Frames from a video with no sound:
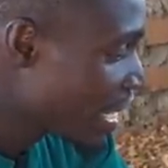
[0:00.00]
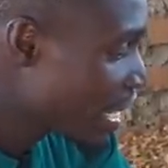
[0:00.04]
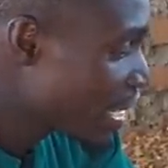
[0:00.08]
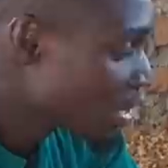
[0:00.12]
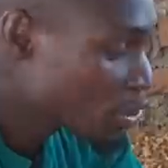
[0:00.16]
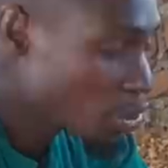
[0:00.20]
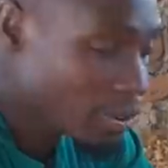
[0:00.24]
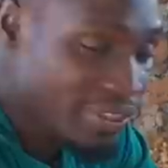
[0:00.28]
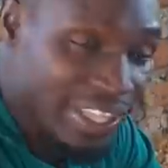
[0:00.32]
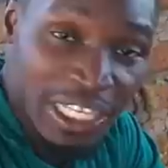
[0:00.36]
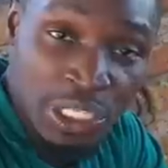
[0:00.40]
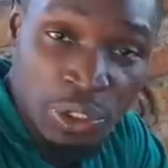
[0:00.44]

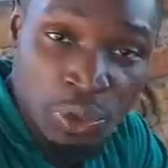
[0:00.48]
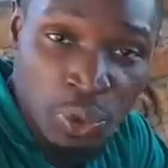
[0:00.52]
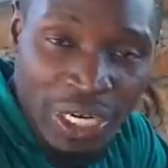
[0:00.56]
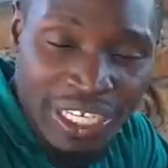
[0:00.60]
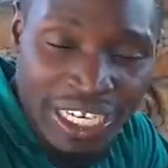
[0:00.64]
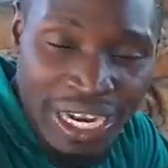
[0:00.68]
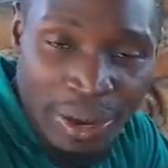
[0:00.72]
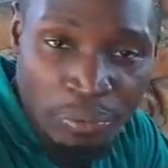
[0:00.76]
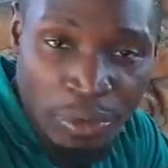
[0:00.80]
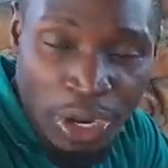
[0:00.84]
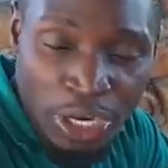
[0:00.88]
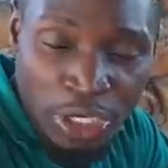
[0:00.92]
So that's
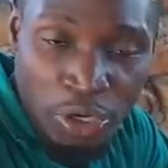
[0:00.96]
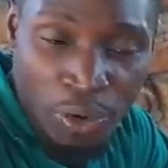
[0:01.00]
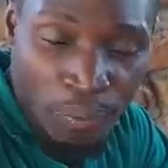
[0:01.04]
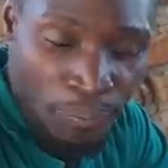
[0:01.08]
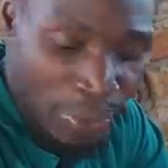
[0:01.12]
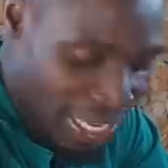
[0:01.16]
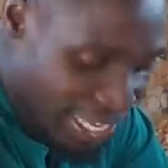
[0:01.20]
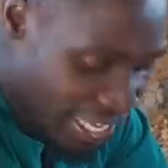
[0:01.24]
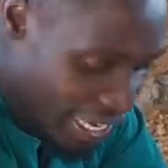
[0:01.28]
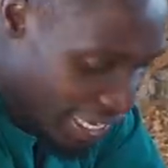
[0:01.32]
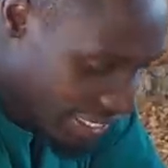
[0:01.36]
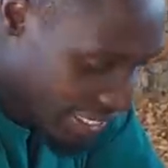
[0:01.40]
what I'm going to
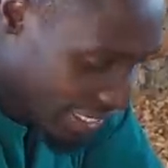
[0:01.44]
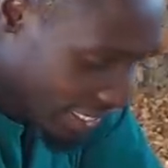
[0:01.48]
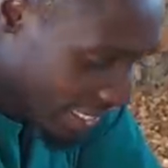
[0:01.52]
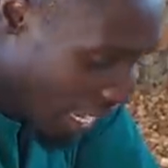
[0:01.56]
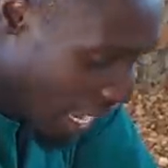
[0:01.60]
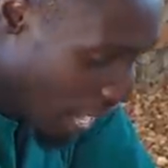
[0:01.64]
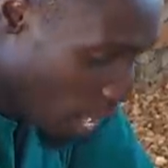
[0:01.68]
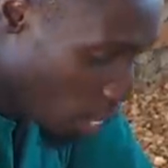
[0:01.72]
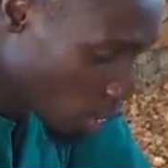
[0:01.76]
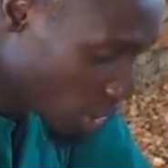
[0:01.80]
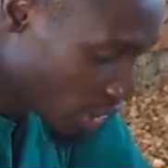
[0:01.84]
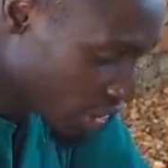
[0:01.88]
be getting
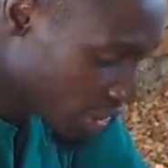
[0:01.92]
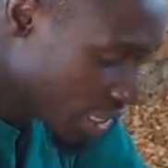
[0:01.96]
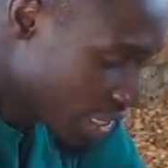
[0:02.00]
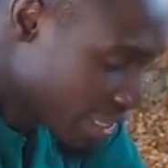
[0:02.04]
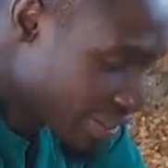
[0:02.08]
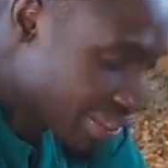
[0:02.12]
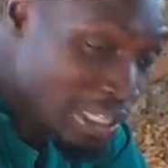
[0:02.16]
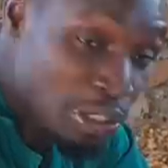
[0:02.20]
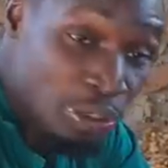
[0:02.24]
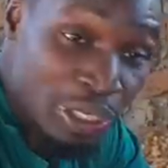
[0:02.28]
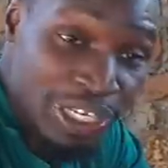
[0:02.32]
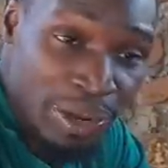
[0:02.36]
out.
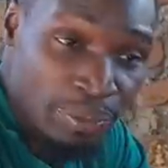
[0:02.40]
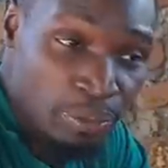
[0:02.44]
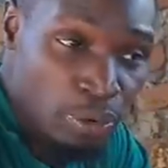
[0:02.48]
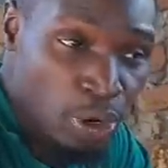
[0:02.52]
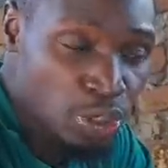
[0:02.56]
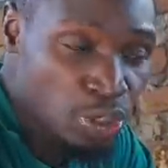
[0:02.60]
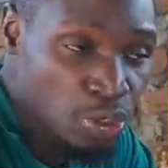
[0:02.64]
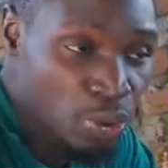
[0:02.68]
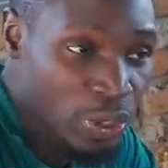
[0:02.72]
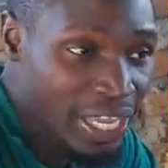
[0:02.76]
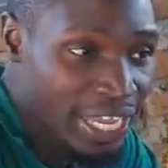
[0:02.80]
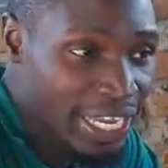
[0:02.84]
That's what I'm
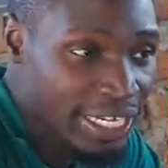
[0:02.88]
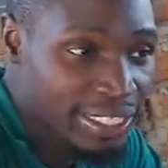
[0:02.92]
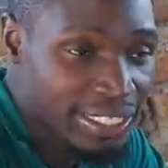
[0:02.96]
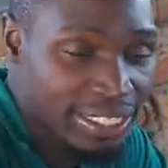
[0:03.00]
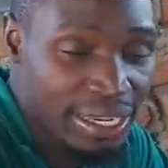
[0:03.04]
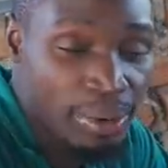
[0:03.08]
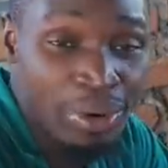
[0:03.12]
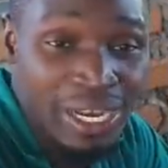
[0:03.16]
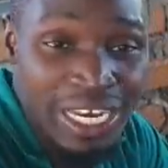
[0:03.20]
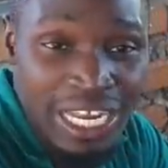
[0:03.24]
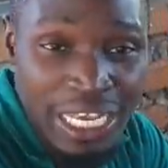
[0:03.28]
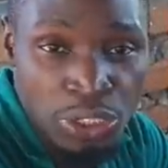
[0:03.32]
going to get.
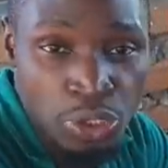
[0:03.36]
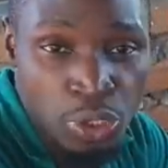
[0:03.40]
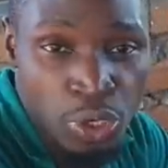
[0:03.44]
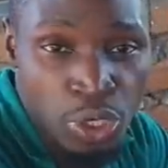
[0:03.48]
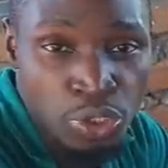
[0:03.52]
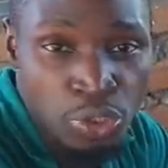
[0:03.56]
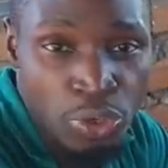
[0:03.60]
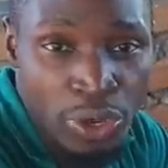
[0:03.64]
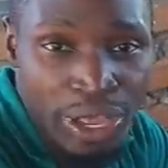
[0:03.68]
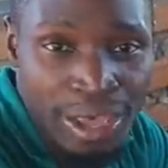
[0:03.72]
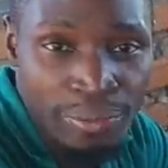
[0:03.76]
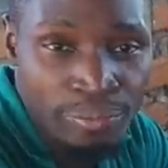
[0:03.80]
Someone has
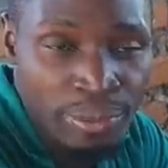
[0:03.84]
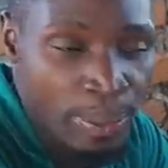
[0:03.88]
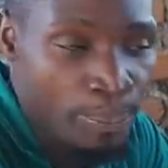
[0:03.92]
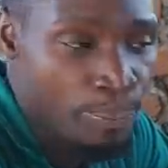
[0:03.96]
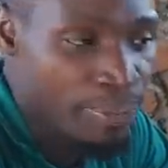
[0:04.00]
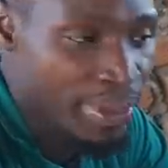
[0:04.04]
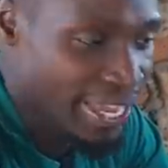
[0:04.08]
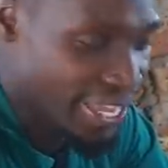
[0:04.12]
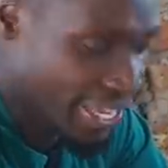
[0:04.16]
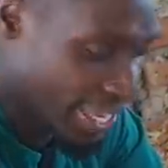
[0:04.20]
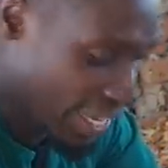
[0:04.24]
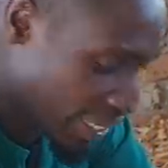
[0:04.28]
gone to help me
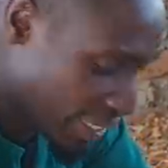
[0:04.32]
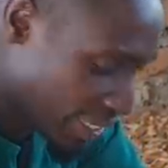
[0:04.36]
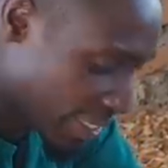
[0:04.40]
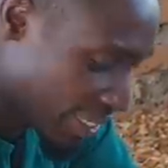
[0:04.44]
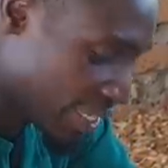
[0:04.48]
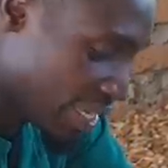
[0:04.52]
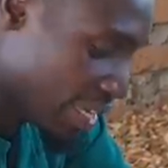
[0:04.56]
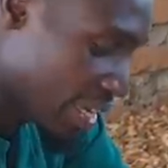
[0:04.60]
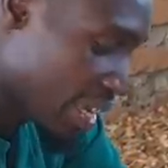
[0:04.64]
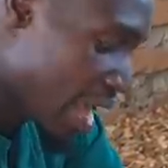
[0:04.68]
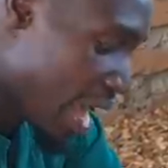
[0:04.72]
pick it.